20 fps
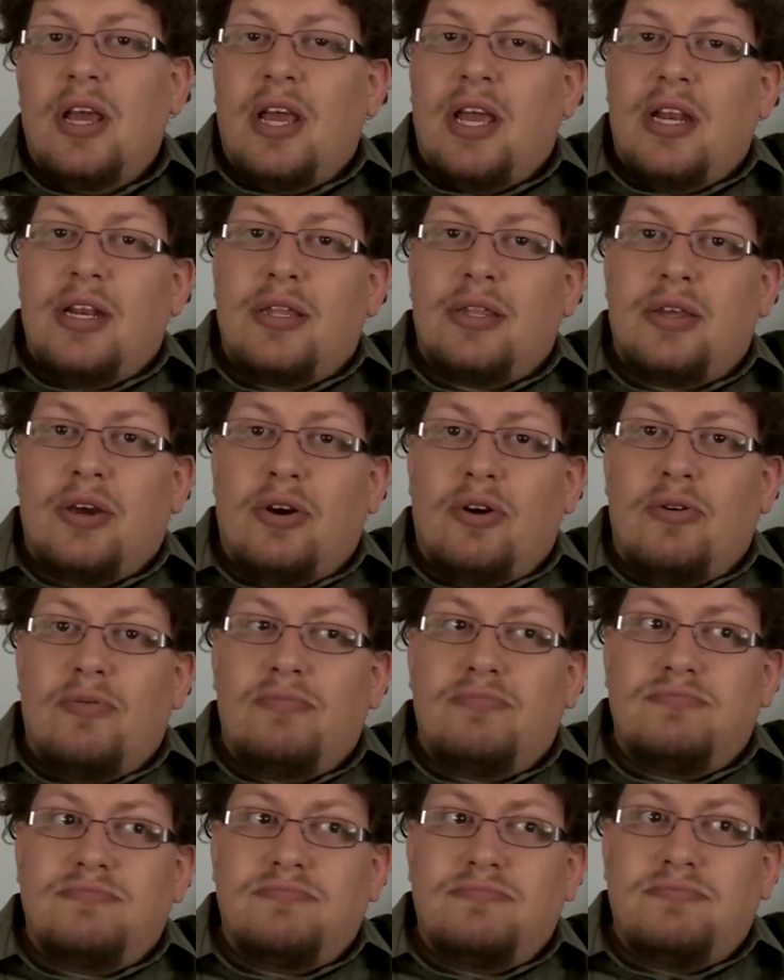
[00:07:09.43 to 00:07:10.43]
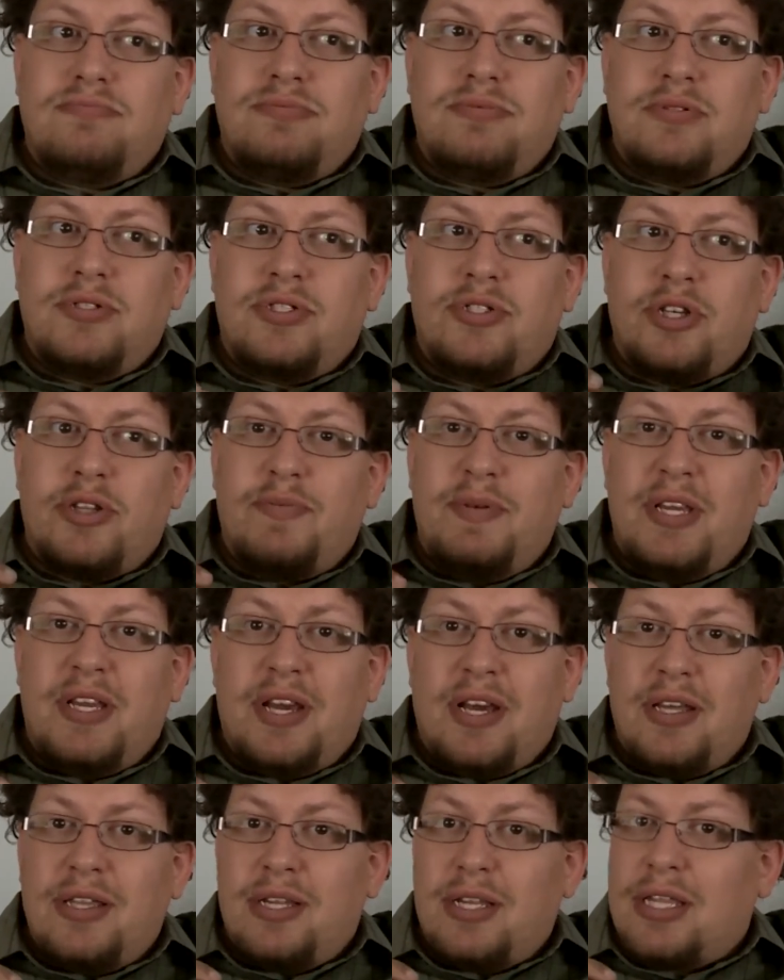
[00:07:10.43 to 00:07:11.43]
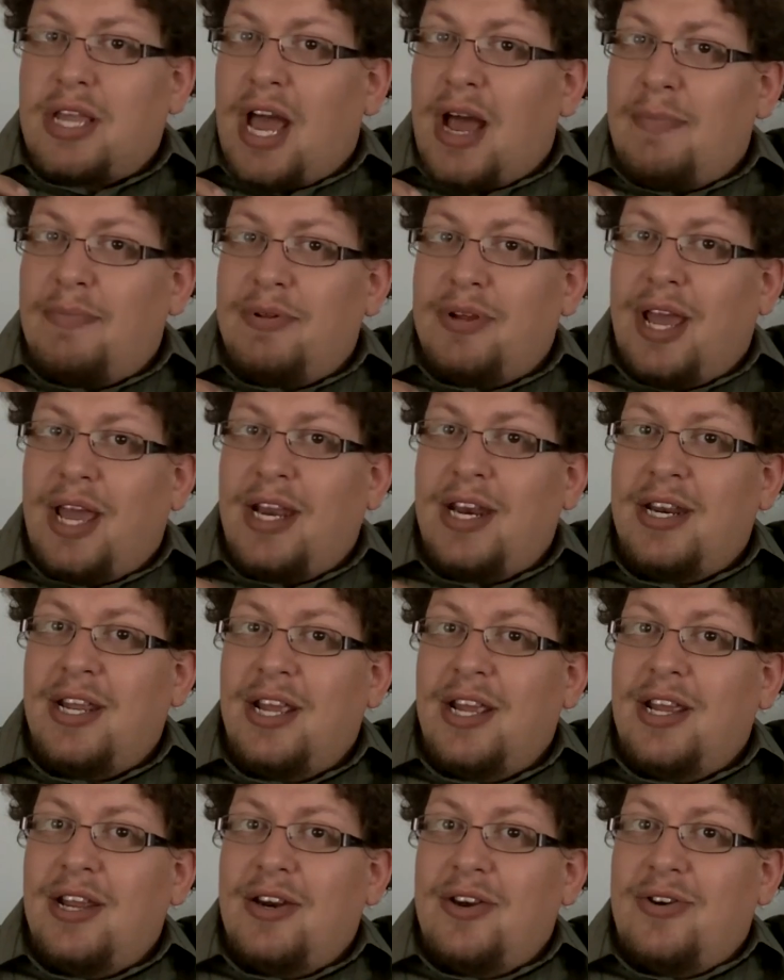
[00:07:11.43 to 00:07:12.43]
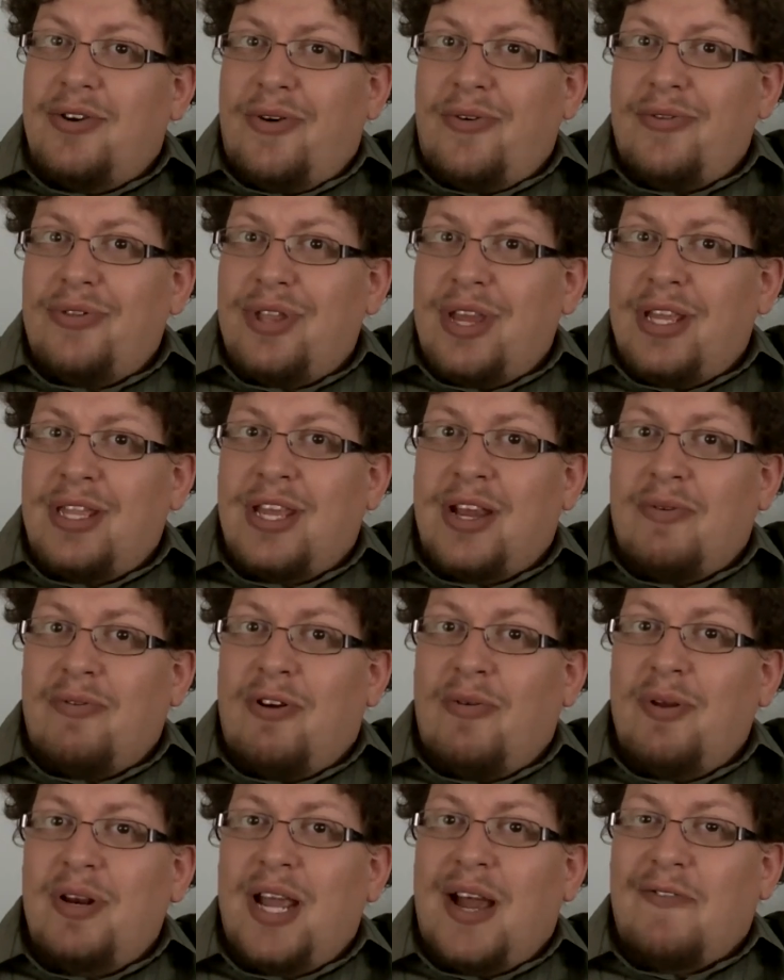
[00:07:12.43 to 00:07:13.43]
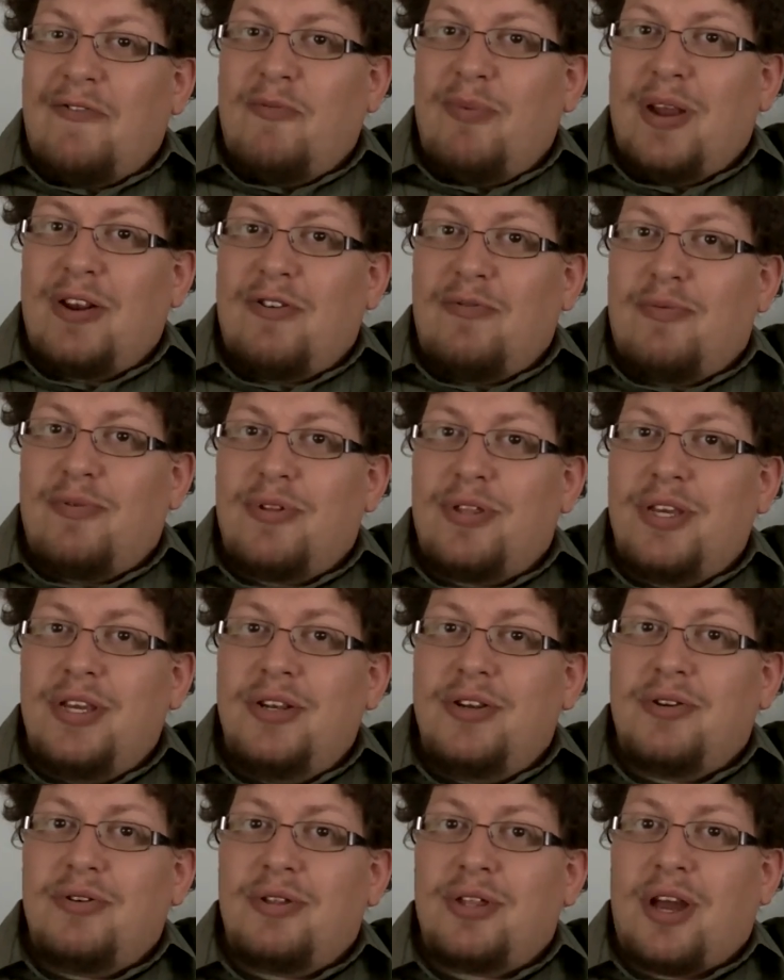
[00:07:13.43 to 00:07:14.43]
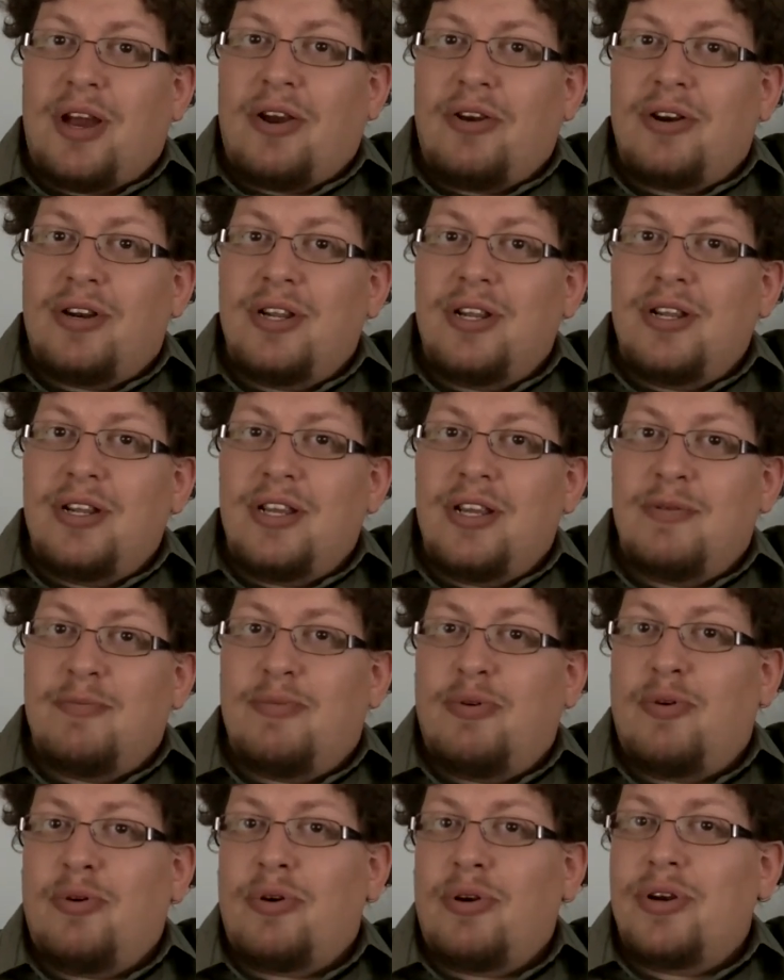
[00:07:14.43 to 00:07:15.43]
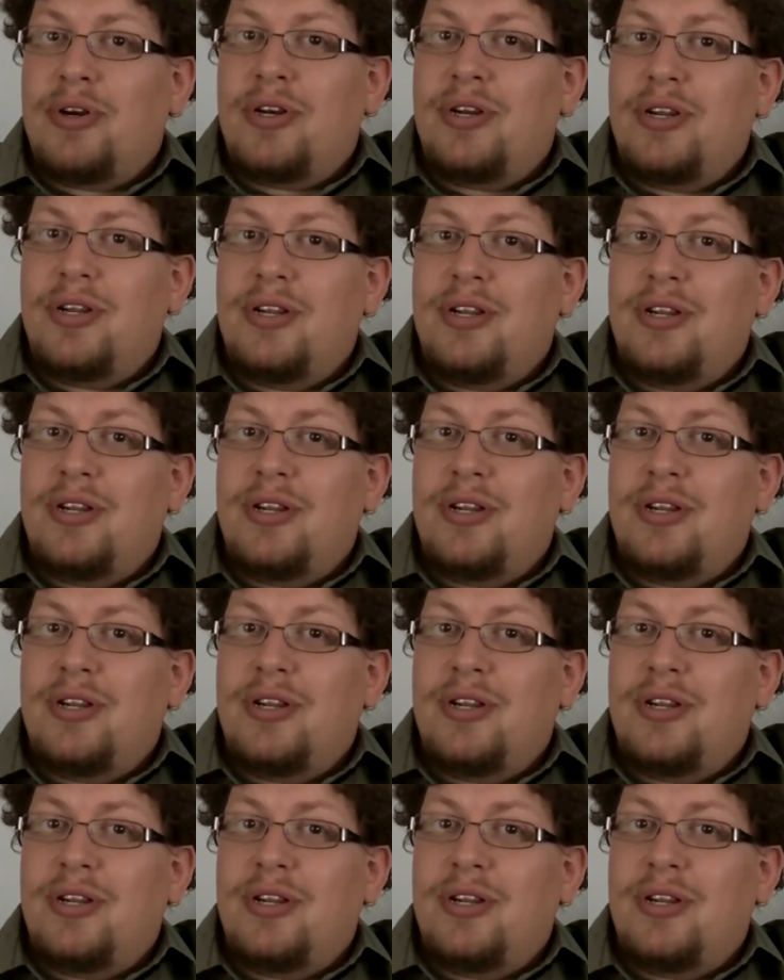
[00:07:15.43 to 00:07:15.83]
And so, just because it's complicated, don't think that Roman governmental procedures aren't important.